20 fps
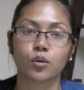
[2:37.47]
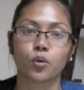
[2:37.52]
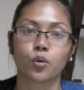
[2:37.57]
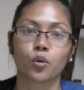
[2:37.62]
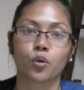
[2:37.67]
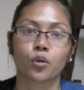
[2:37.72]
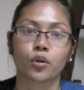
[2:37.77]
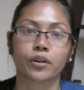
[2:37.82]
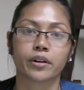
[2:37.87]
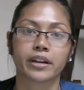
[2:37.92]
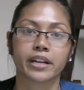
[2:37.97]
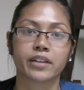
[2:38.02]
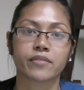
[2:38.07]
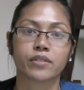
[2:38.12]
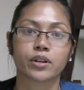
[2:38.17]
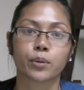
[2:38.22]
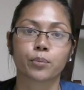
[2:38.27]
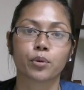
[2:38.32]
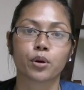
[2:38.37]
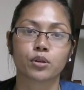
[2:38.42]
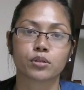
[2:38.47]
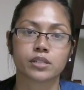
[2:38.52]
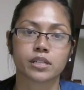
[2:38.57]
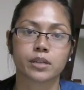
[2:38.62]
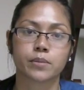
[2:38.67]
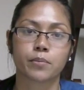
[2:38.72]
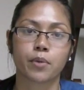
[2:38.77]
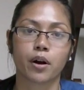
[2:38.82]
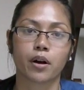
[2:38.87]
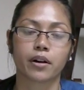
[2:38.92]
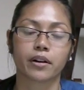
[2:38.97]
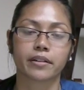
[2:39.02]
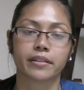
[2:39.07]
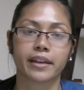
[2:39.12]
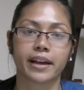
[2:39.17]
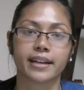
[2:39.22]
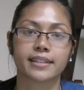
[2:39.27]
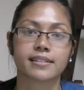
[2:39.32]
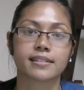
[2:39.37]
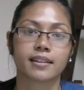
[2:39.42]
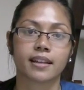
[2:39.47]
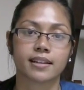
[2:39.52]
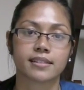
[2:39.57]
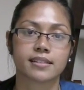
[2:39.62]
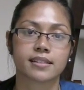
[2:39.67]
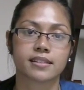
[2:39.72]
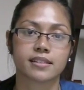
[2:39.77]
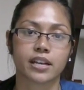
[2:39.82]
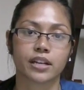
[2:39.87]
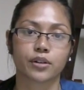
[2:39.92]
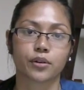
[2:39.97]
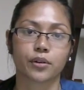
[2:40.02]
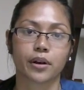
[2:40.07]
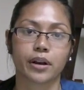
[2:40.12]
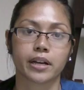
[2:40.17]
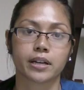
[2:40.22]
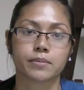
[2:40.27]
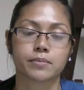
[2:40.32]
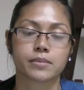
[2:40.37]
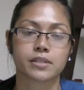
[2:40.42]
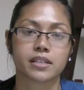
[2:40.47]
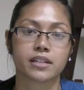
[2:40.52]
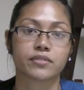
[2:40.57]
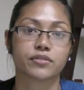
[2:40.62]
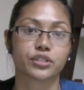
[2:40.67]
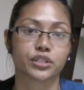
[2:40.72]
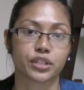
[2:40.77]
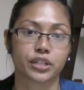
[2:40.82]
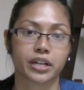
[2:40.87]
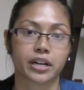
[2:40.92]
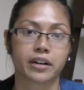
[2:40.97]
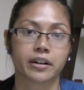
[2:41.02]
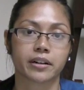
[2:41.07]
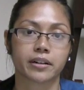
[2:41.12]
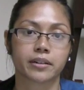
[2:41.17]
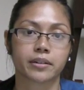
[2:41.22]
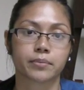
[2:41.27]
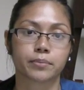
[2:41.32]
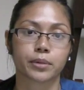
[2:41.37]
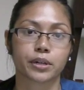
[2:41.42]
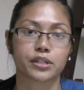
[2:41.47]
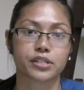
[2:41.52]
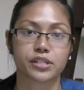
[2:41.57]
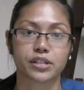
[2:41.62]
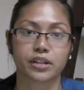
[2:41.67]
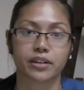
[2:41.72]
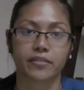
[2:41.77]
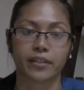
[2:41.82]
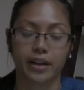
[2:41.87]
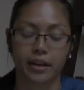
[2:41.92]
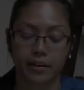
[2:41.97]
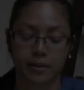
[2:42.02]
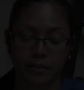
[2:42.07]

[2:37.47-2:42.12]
or even a protein bar that's less than 10 grams of sugar per serving.